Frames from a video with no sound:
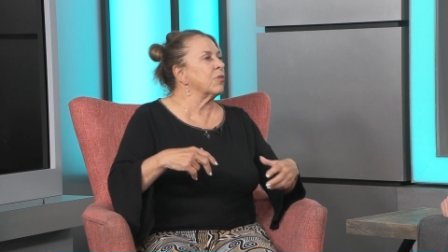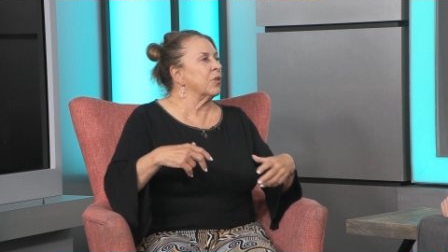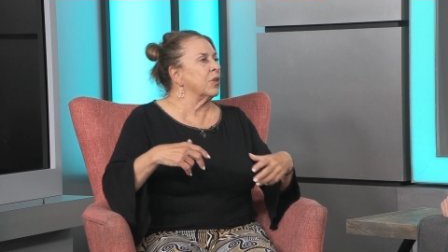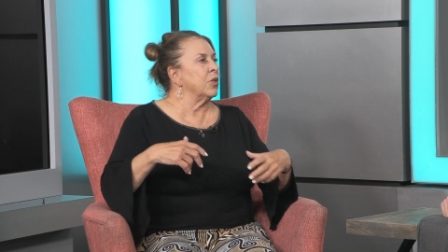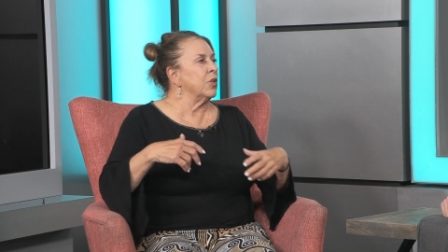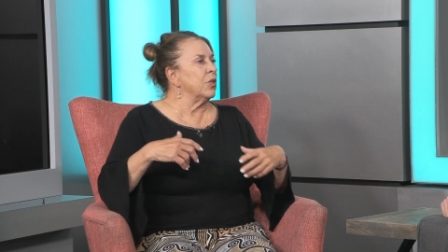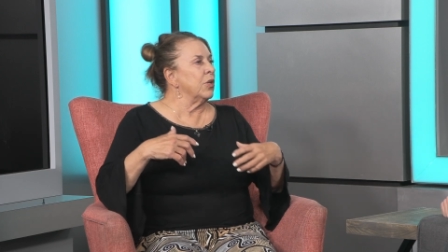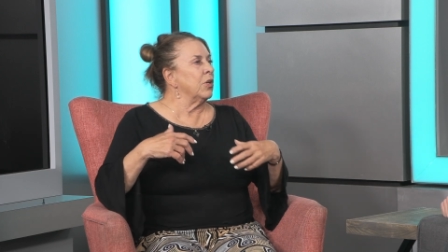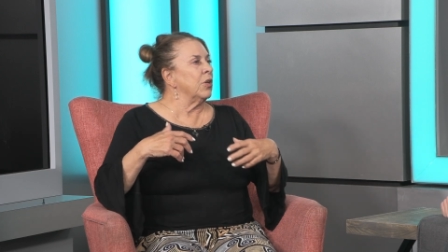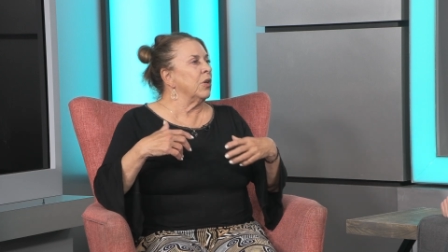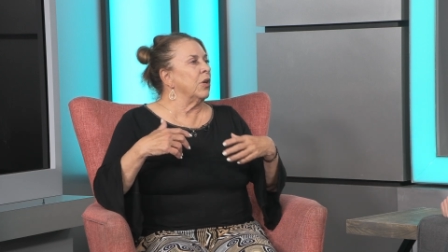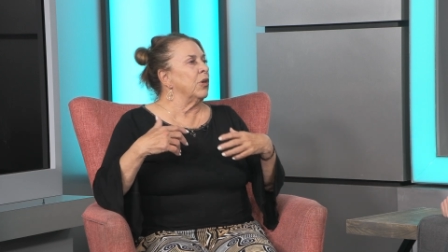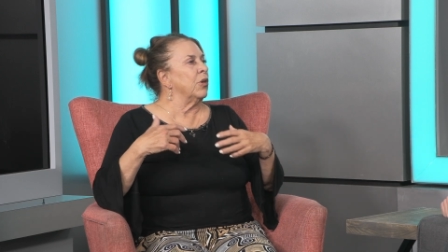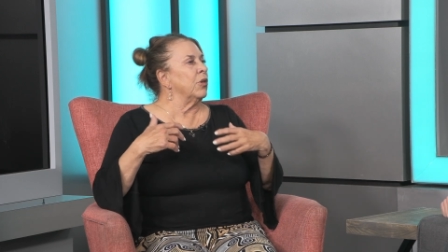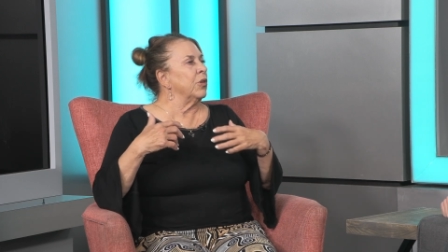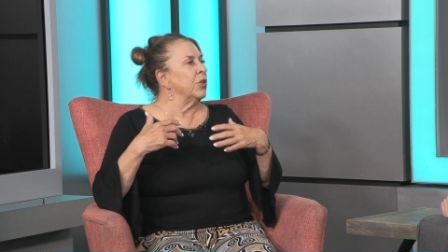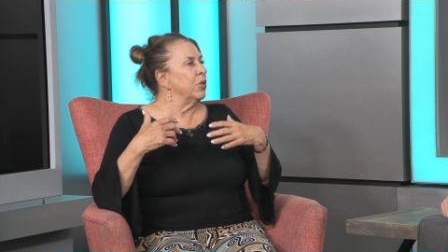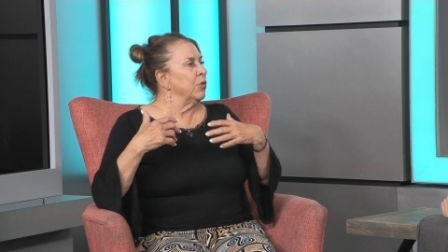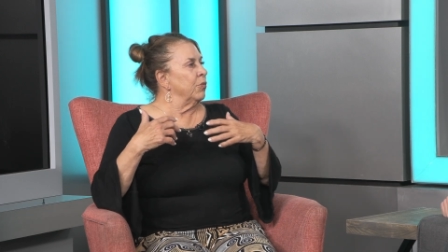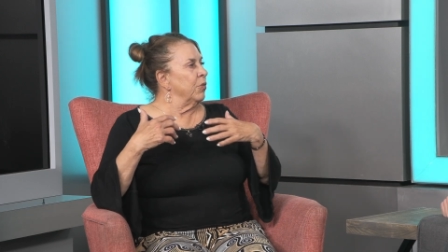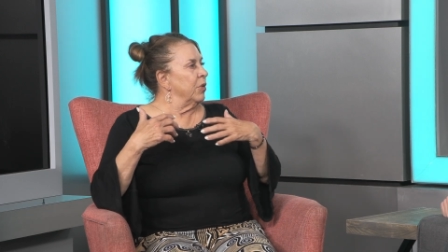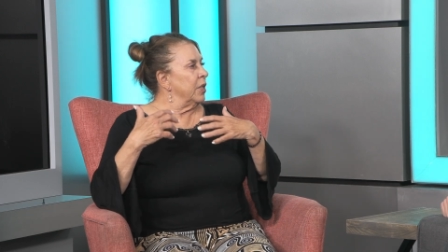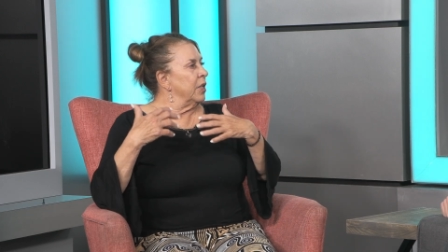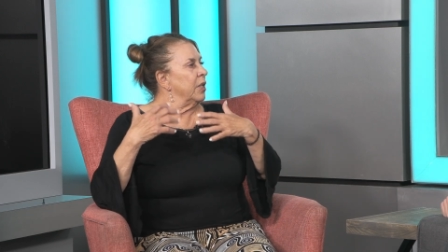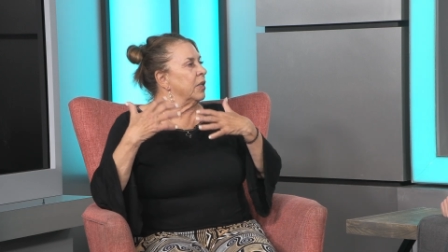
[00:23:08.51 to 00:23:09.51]
You
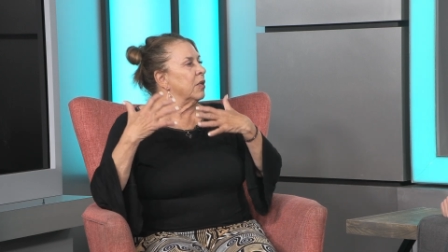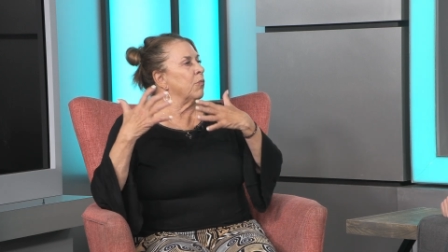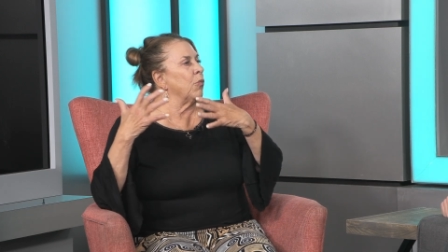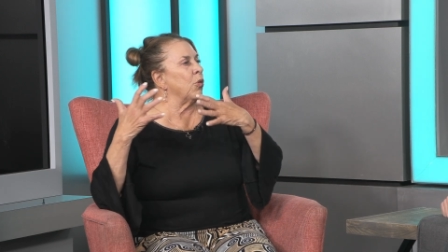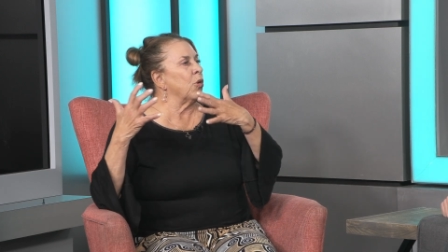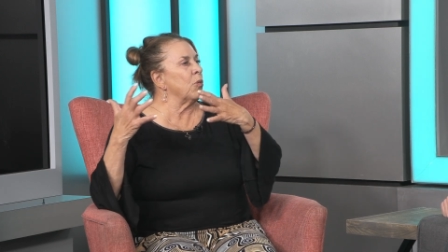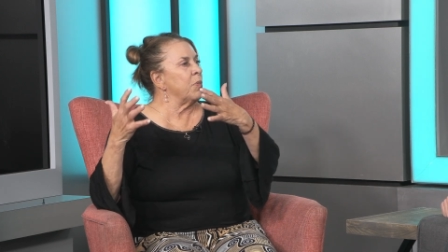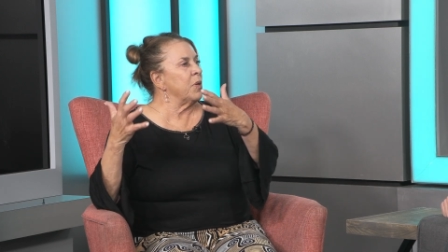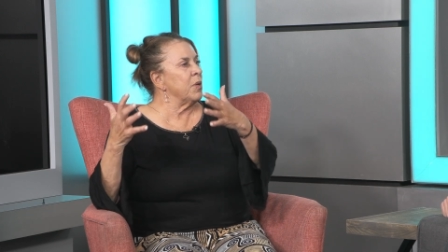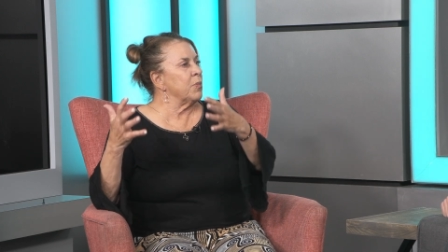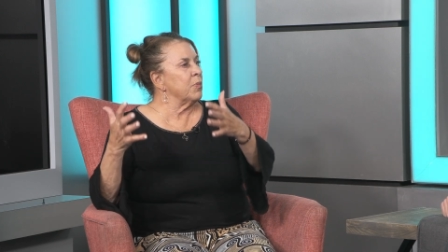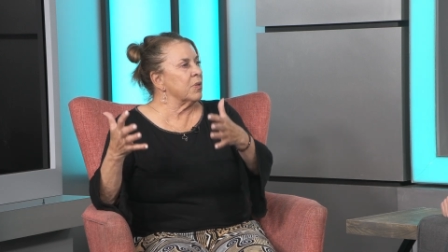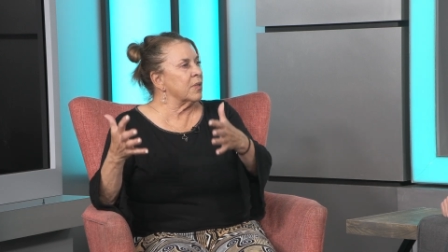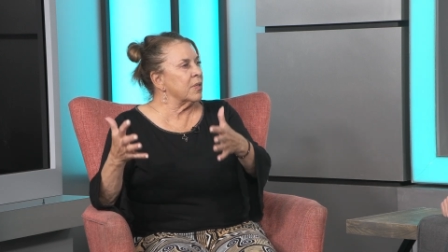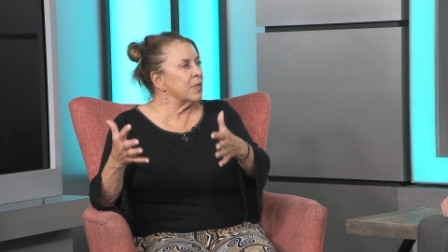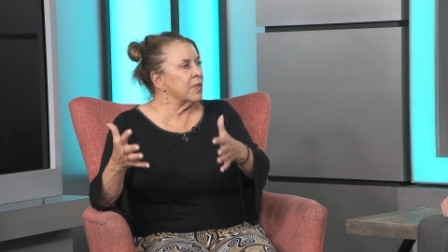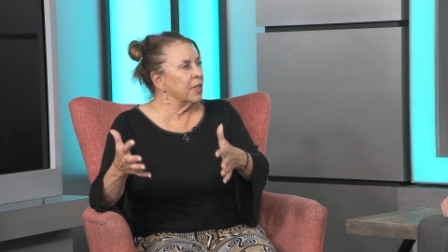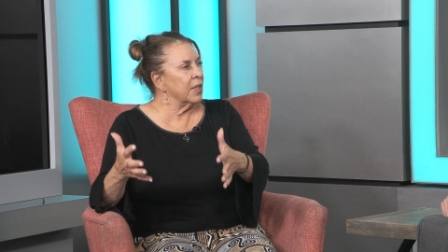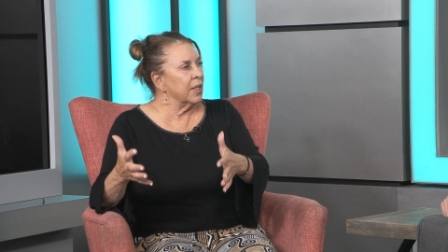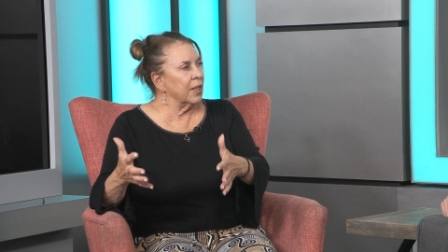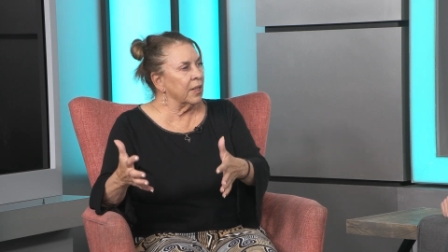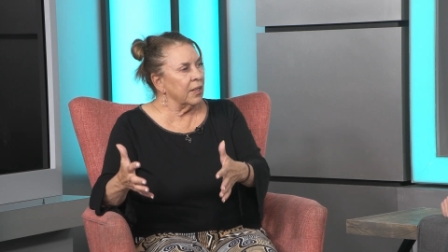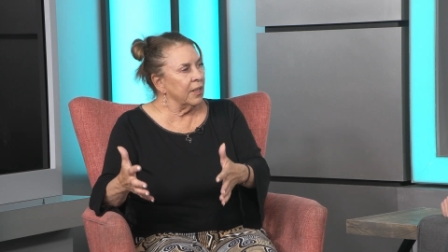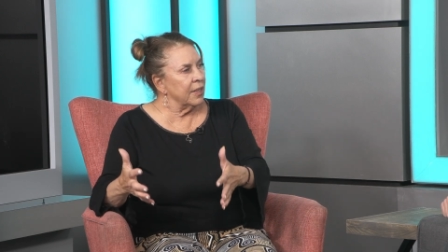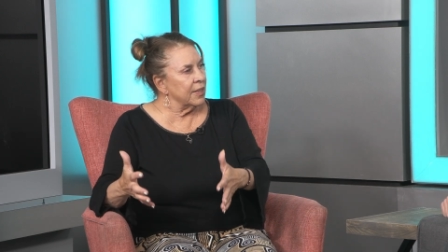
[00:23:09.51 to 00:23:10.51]
would hear more people
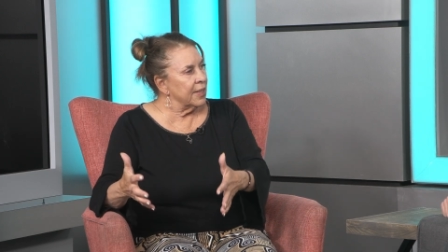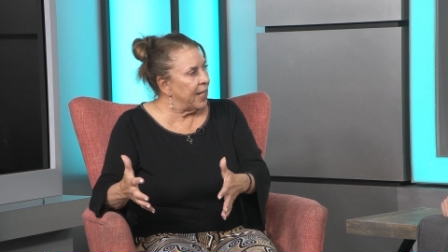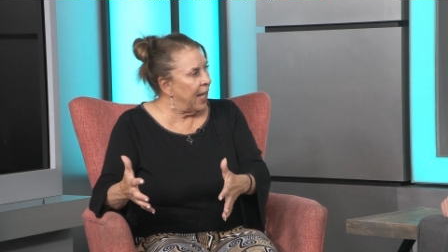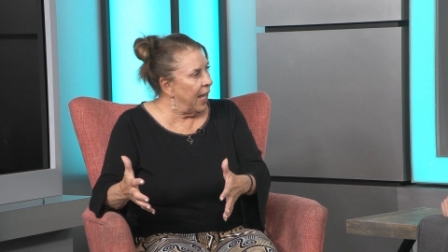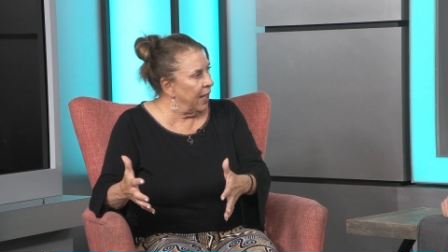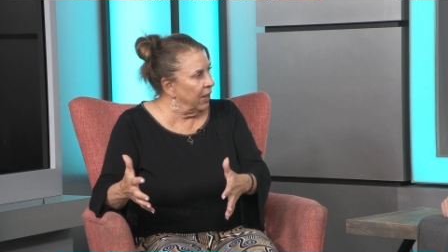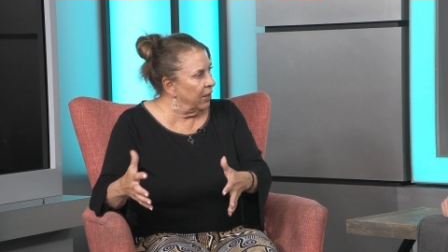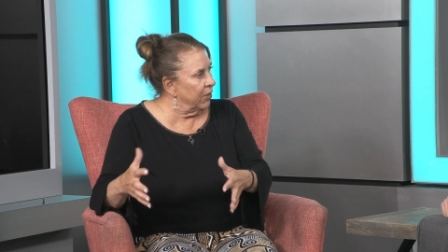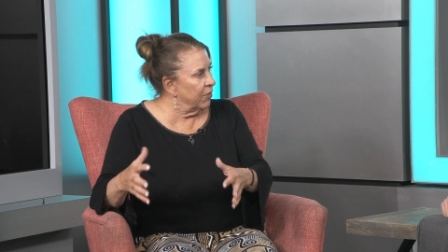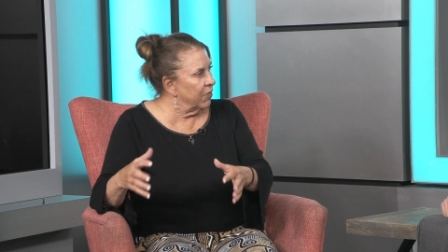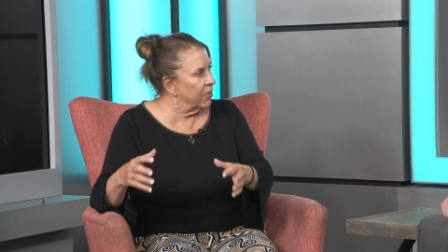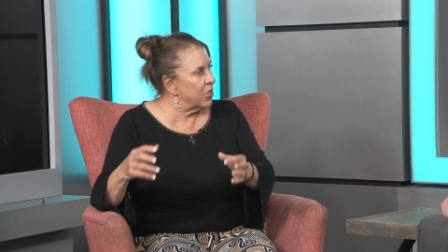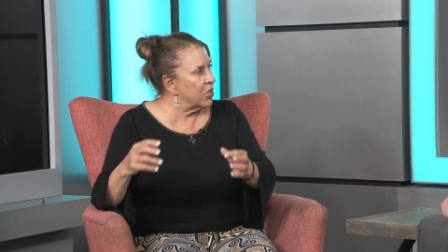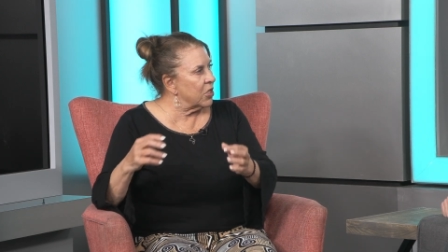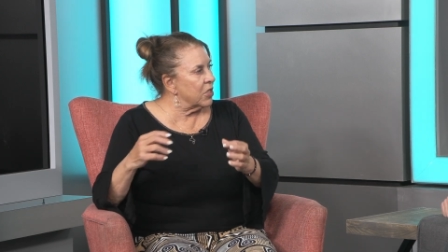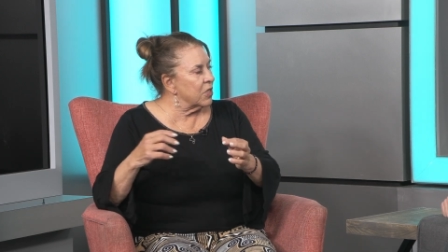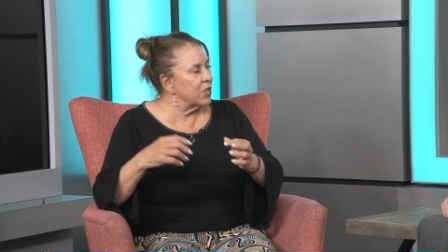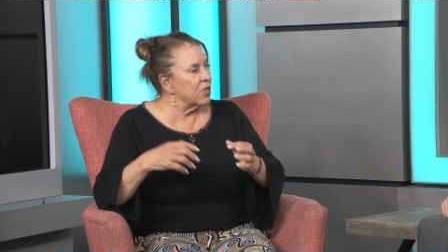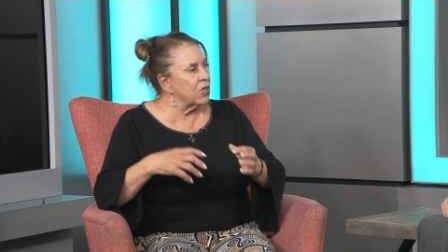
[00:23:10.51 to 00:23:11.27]
seeing it on television.